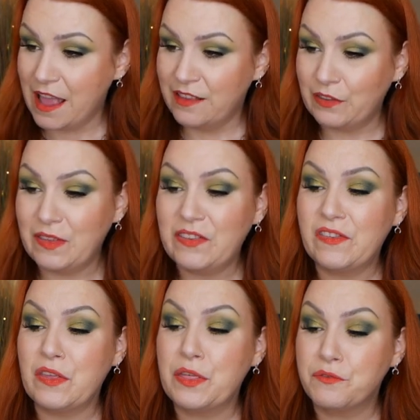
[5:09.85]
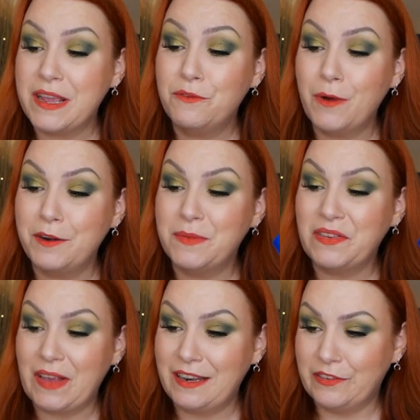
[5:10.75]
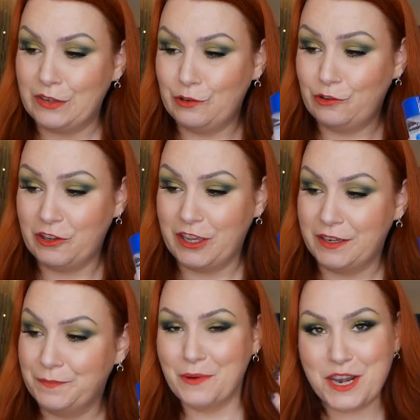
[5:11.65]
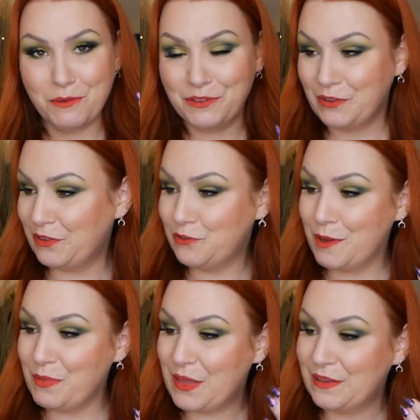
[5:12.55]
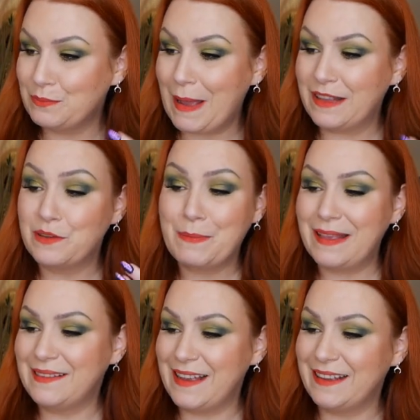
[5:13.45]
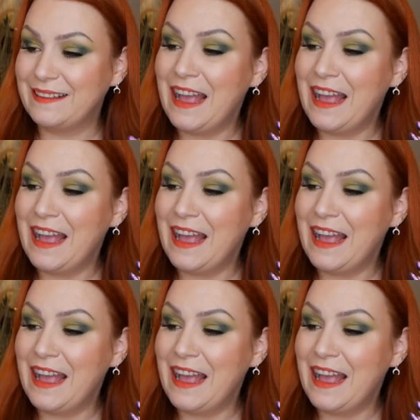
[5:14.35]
So this is a 3-in-1 micellar solution. When you want to strip things back to basics